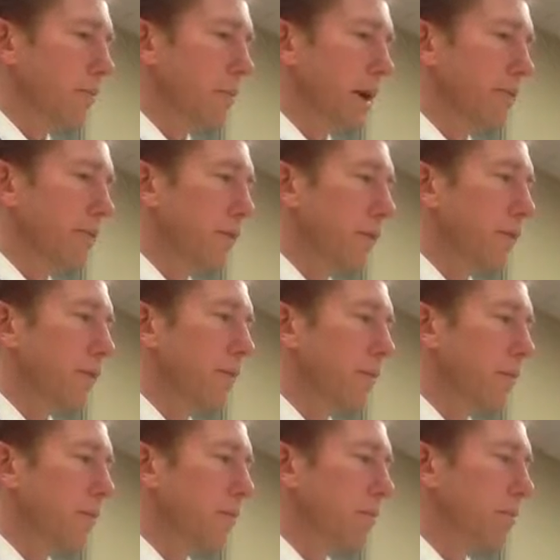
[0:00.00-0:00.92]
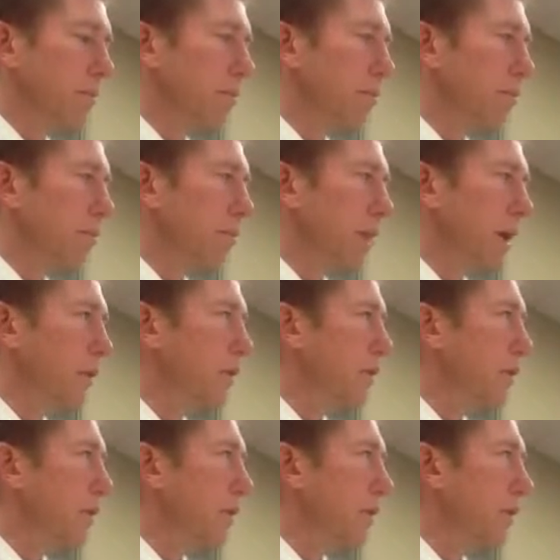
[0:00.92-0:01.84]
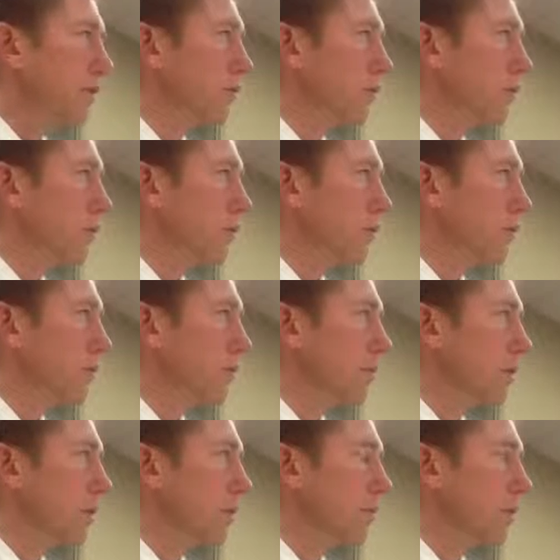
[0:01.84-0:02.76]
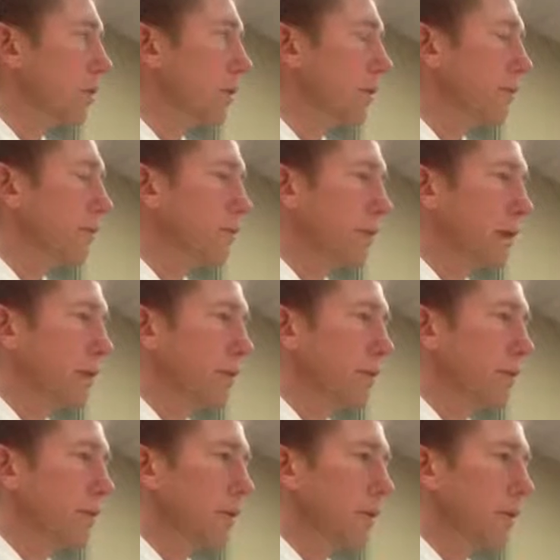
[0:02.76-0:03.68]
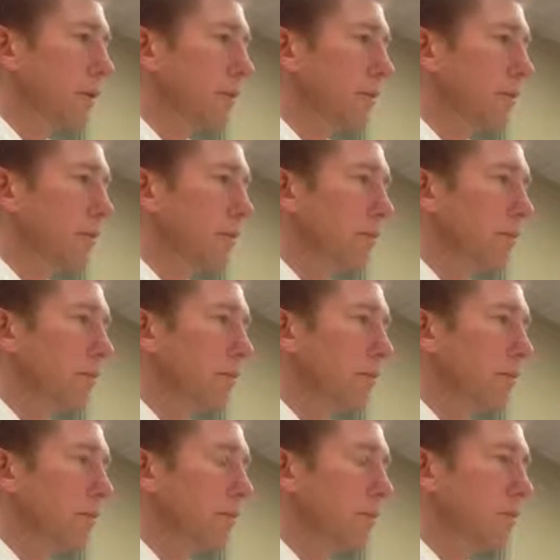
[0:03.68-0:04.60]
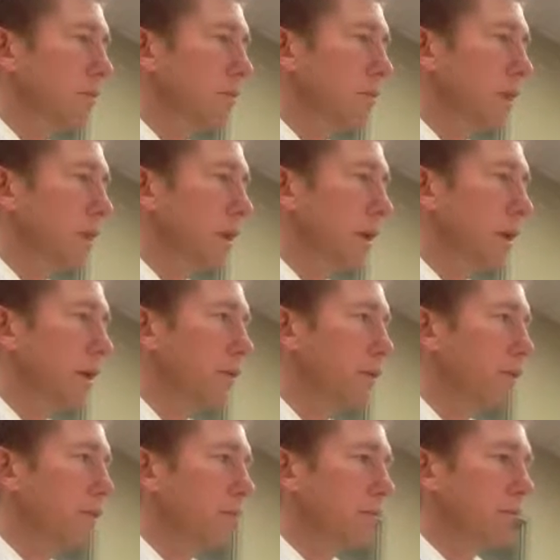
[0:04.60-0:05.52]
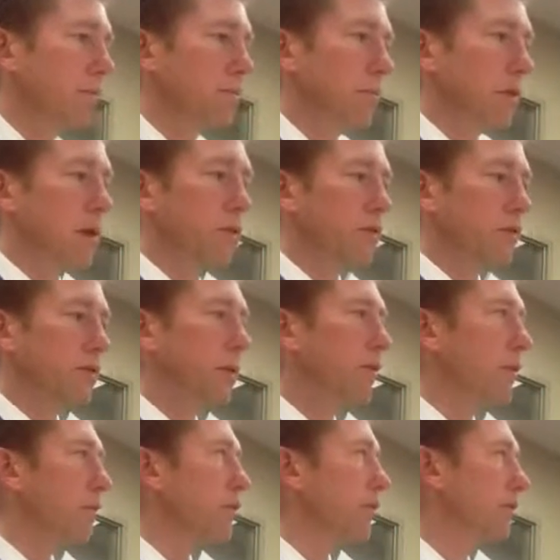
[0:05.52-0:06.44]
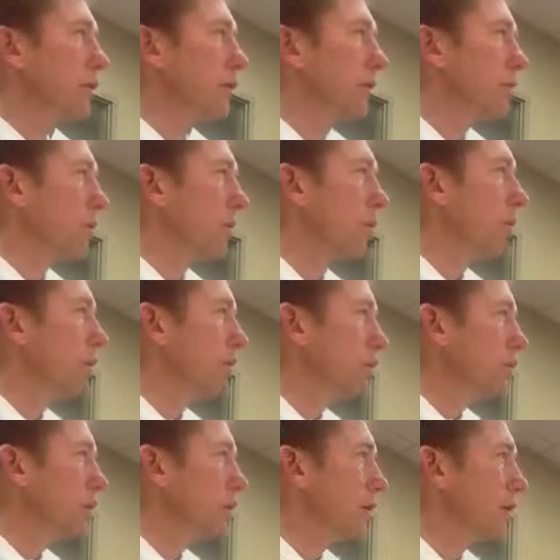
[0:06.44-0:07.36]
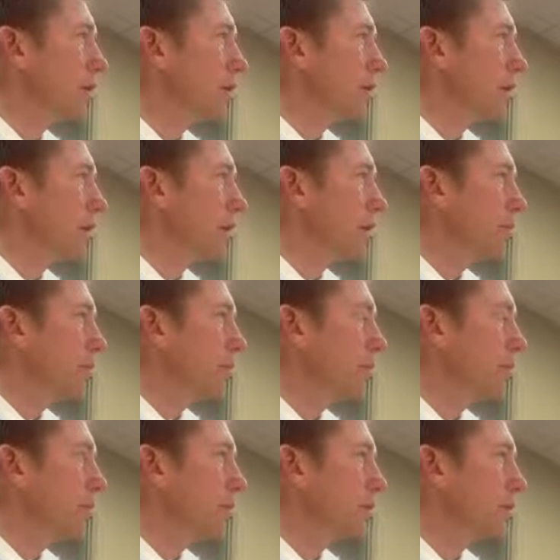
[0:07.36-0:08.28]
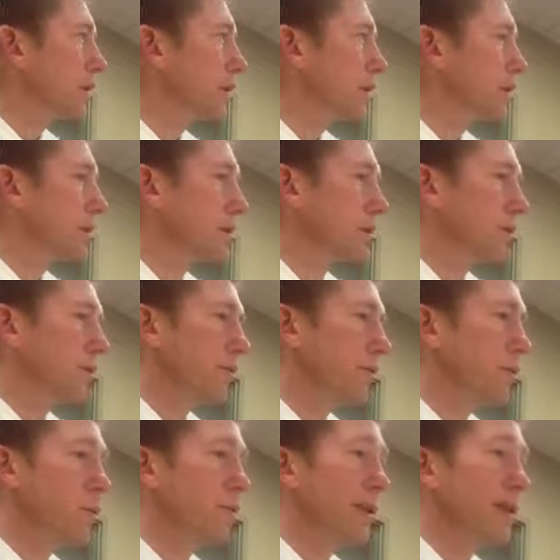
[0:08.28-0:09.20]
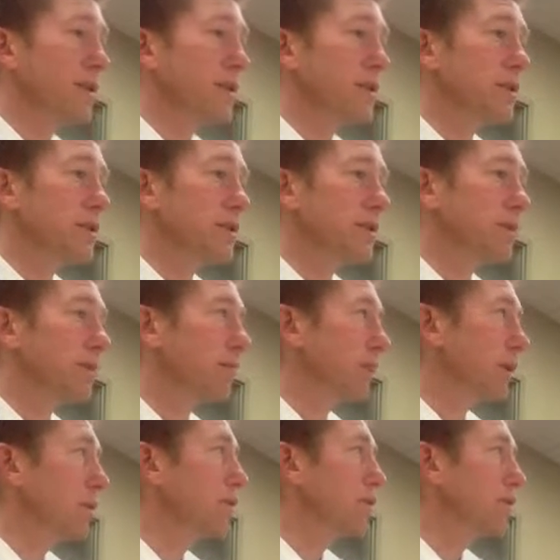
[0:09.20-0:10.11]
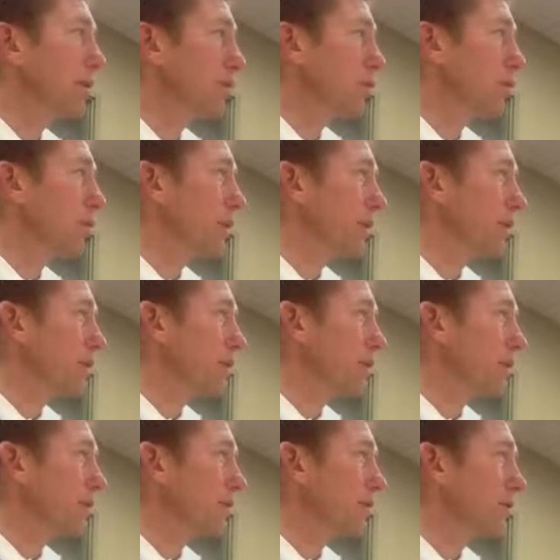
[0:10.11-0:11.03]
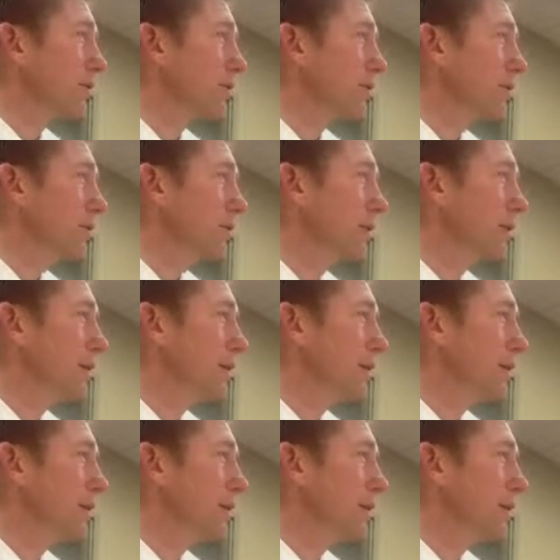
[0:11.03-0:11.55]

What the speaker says: By far the best mid-sized truck on the market. In fact, Toyota owns 70% of the market share for that particular size truck. The Ford Ranger isn't even built anymore because of the Tacoma.